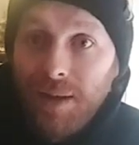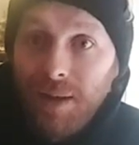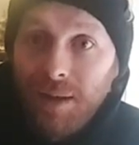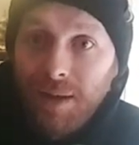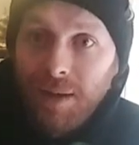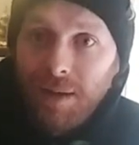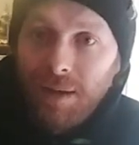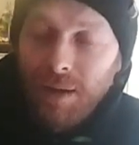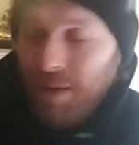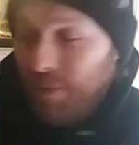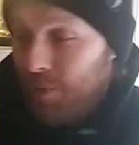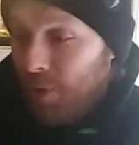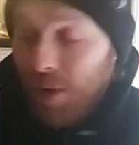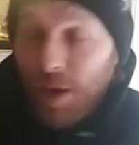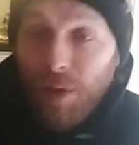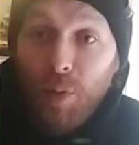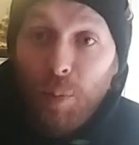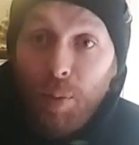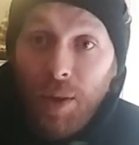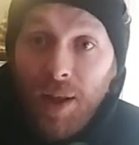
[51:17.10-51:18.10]
Oh, fuck off, we're
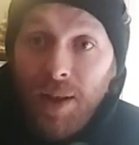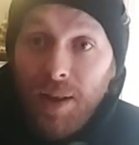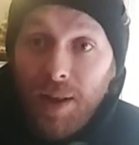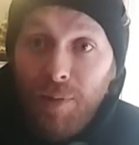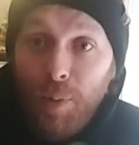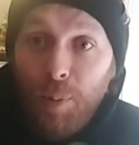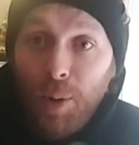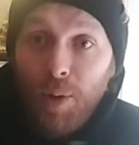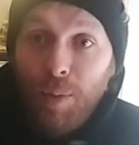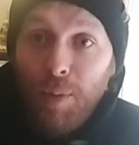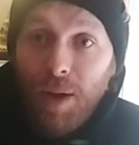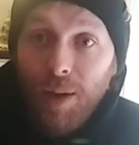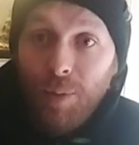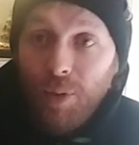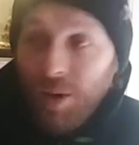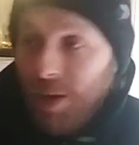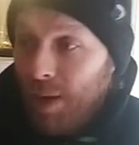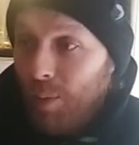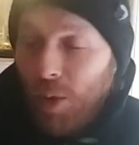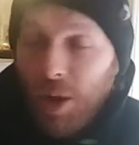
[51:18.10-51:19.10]
playing Liverpool, mate. We'll get
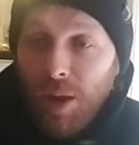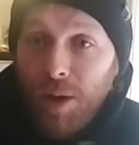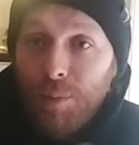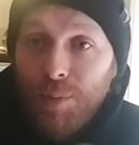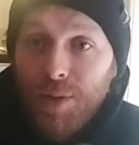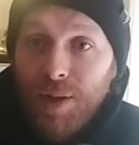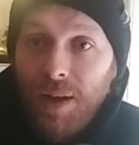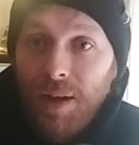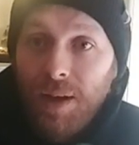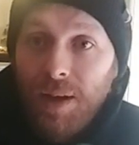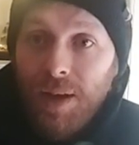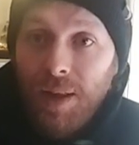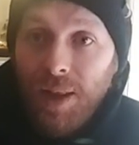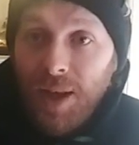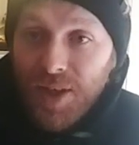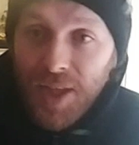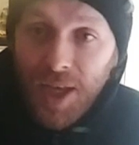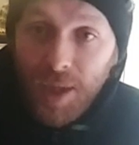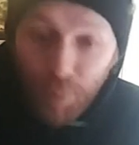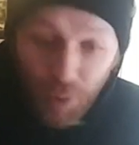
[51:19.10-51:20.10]
walloped. Unless they
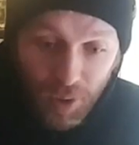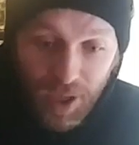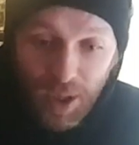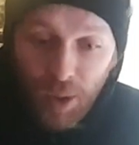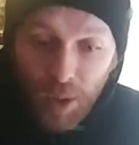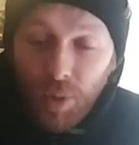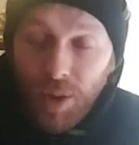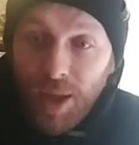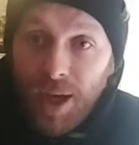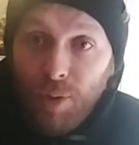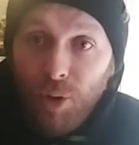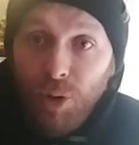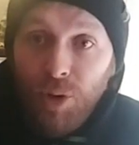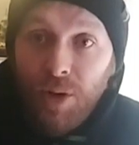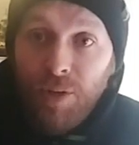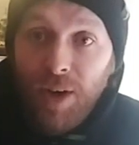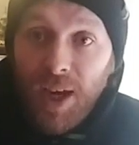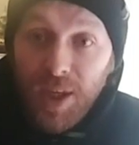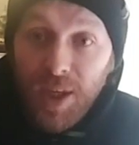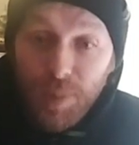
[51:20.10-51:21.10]
put out their
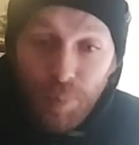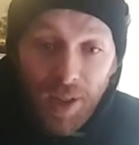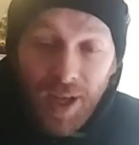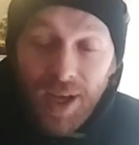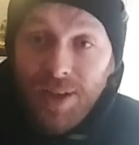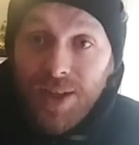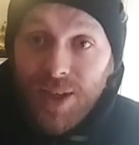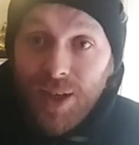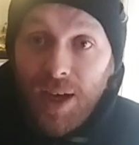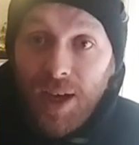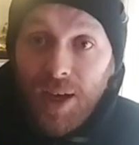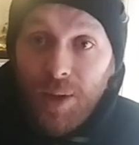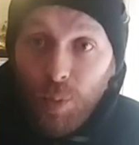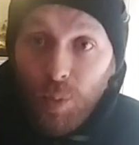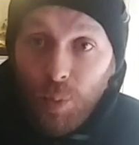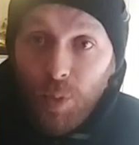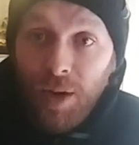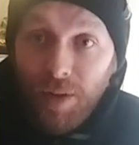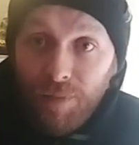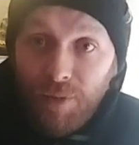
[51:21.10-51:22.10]
under-8 blindside, we're
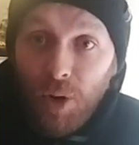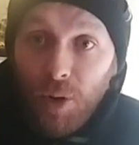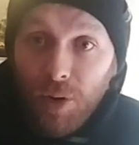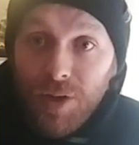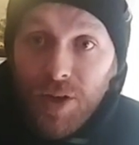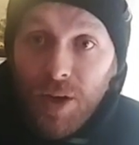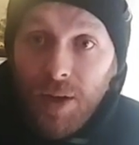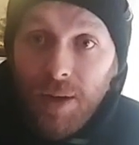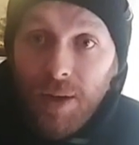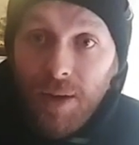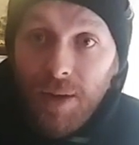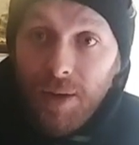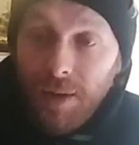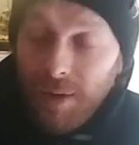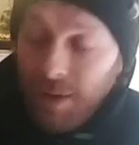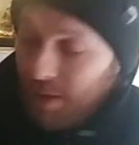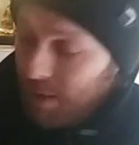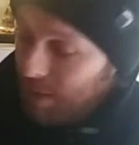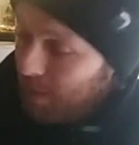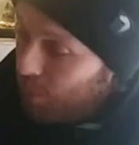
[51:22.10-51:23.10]
fucked.
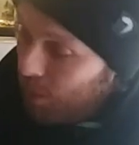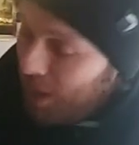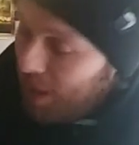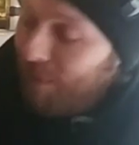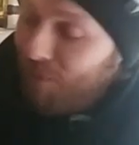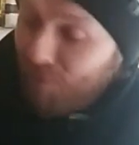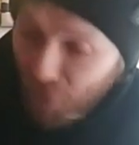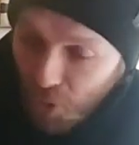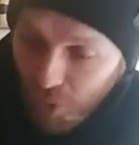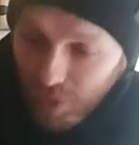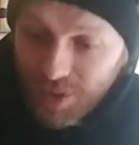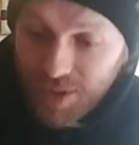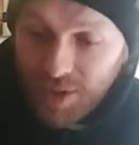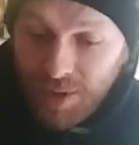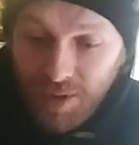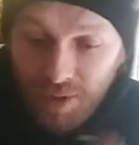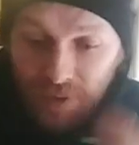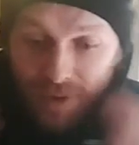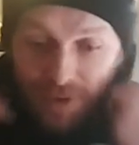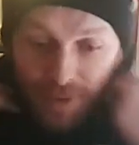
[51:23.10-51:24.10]
We're fucked.
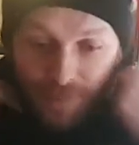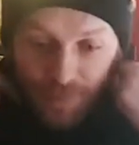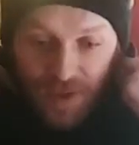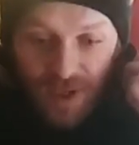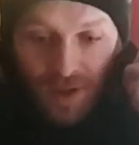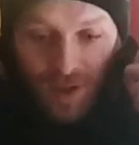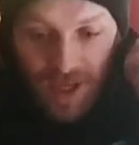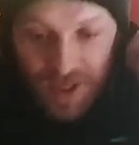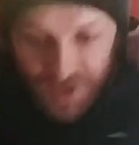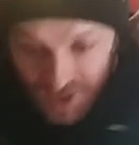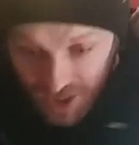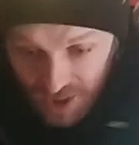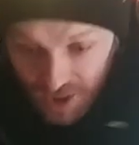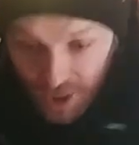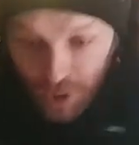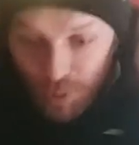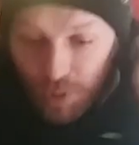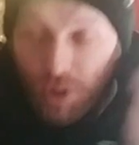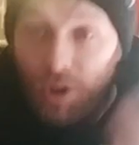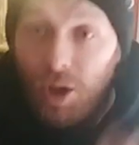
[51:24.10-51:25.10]
And like I say, you
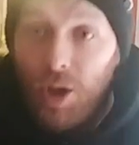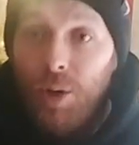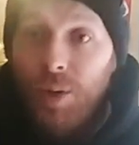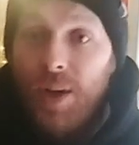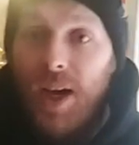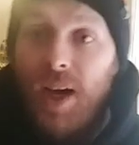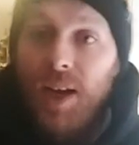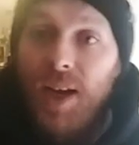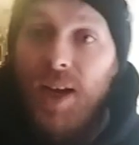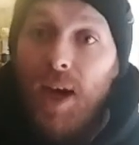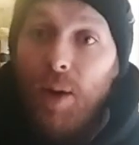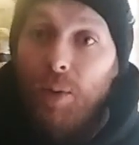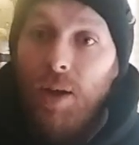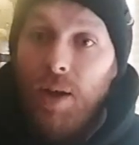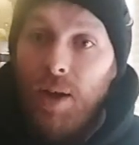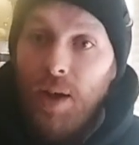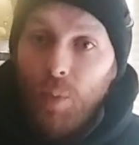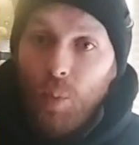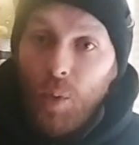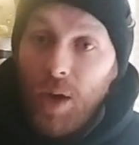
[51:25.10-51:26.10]
look at Unai now.
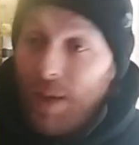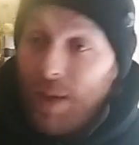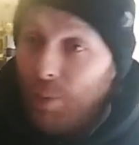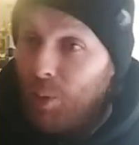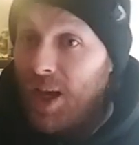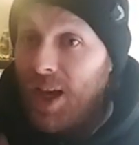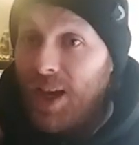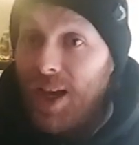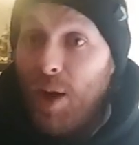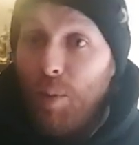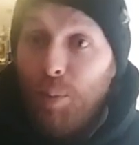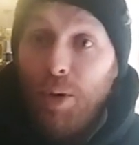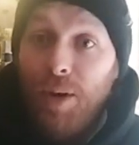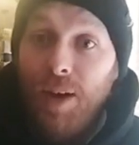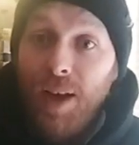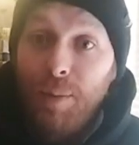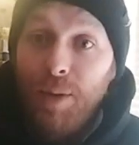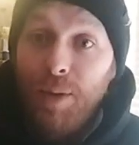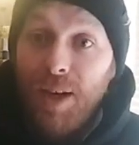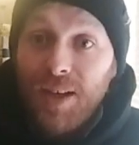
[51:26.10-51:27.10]
We're now putting him in
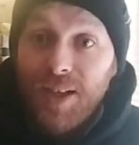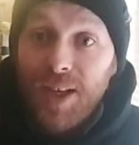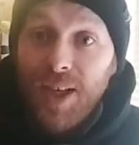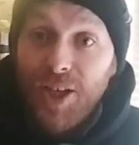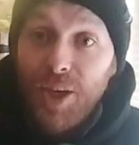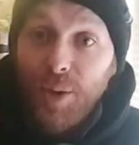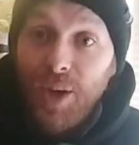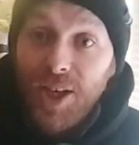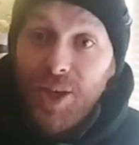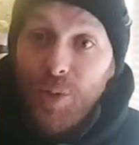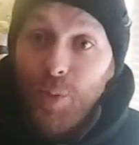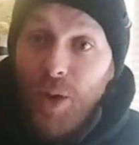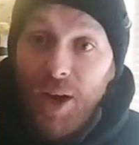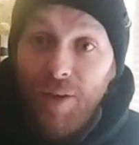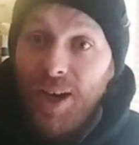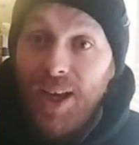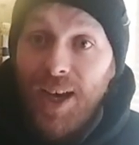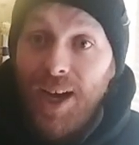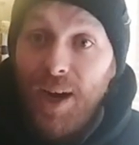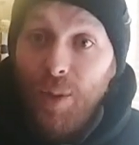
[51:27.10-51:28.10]
a situation where he
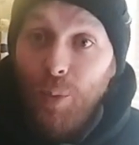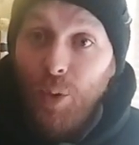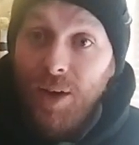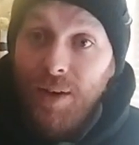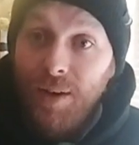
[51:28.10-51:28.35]
can't win.